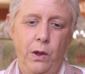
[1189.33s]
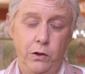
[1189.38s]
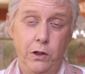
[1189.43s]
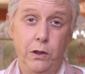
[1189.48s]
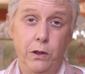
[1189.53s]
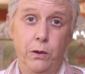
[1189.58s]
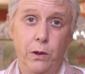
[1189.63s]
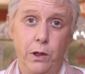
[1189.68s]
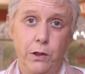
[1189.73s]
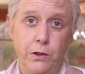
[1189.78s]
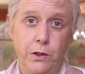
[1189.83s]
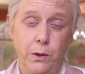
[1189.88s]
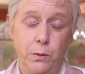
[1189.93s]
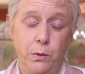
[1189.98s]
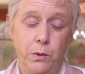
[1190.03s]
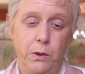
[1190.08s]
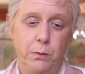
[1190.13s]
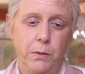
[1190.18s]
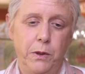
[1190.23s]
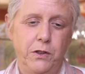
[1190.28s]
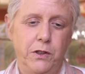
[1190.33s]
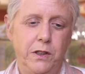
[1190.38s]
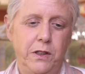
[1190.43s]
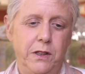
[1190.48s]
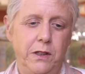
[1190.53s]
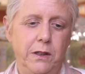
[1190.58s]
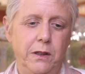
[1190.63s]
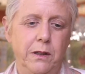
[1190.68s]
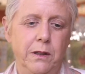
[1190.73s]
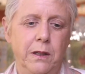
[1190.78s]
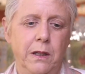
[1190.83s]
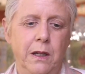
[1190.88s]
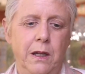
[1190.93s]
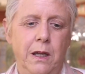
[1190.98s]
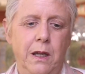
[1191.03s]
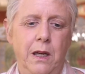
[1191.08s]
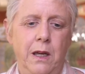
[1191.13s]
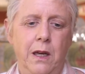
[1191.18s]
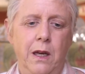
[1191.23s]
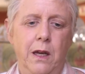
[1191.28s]
She thought she would, but she didn't.
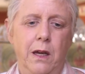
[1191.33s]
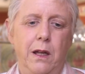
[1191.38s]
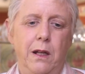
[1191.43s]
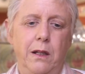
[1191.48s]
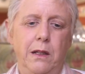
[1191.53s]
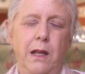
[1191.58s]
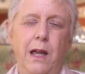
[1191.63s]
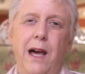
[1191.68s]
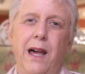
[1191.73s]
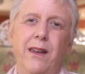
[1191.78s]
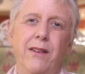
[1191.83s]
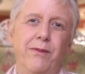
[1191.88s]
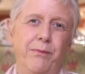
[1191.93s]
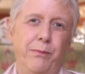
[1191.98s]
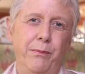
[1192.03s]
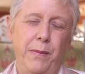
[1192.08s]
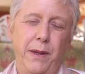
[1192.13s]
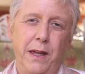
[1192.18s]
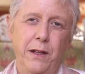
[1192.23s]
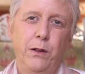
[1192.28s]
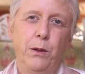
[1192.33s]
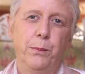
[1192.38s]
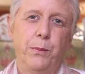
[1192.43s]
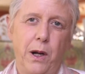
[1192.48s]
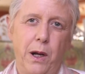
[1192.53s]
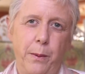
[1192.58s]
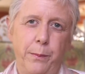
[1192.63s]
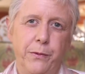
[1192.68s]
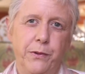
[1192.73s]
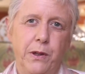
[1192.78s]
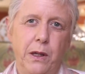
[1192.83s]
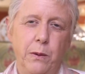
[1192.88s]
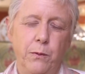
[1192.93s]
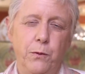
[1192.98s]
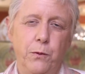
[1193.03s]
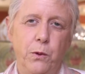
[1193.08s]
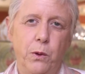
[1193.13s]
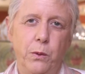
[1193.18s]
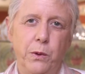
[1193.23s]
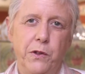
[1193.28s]
A lot of mental problems
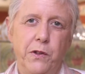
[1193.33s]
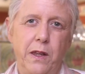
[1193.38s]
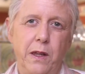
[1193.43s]
came forward.